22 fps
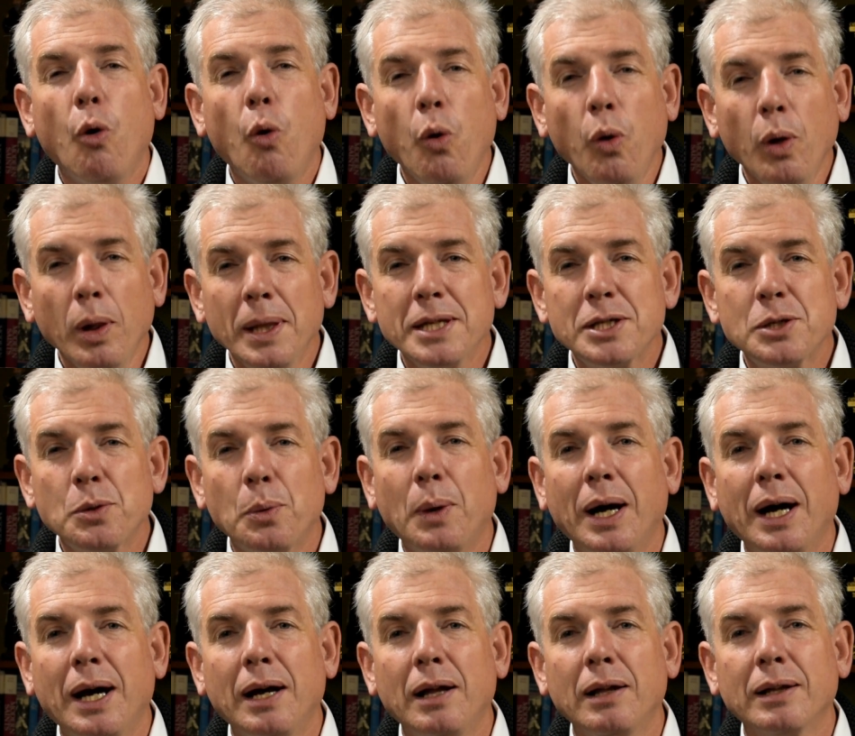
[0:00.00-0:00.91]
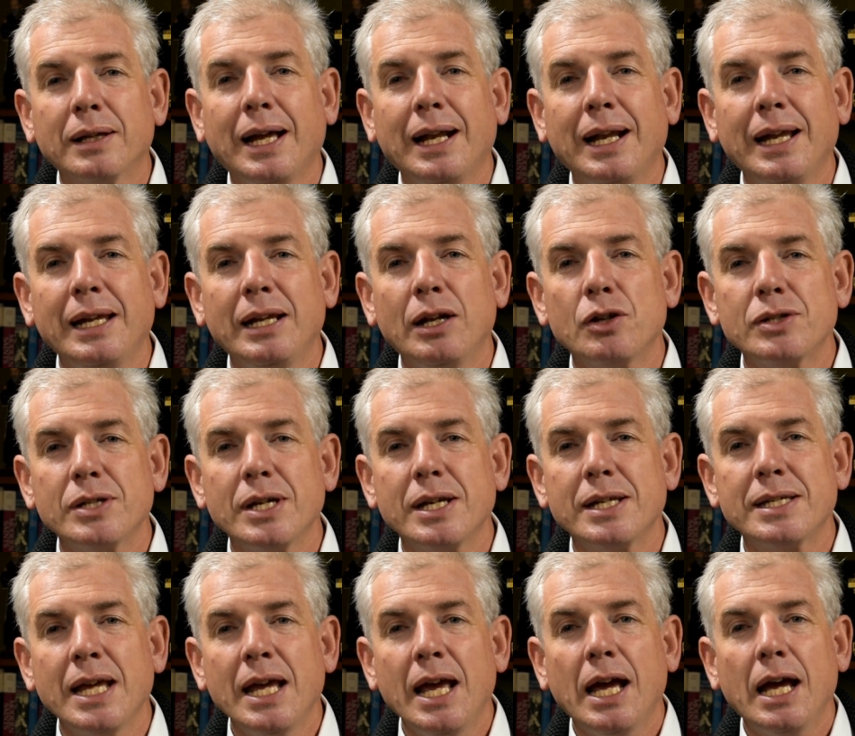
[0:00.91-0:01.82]
all this while, Galeno
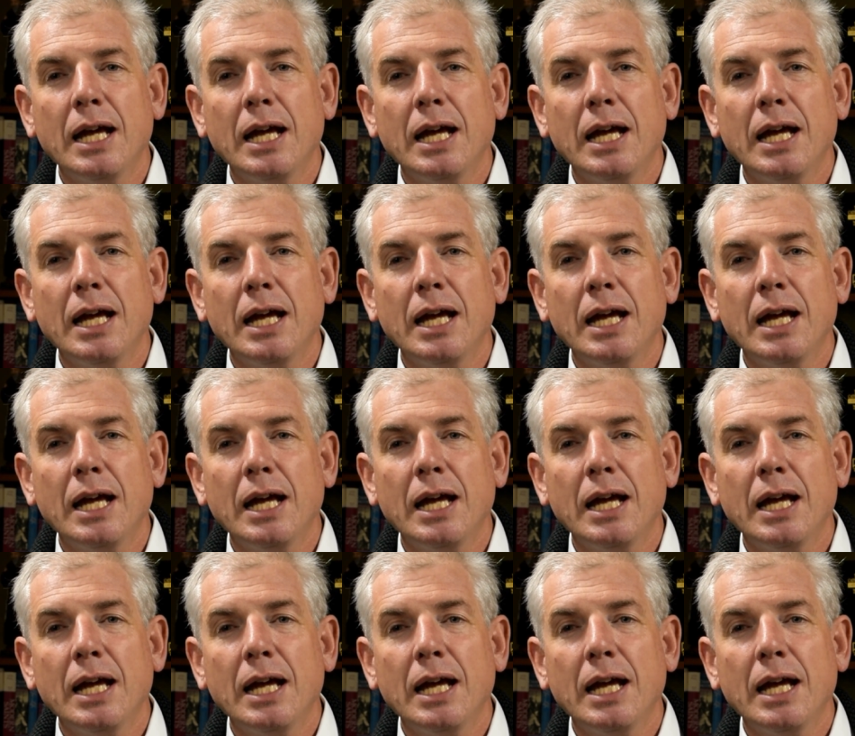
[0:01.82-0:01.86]
says,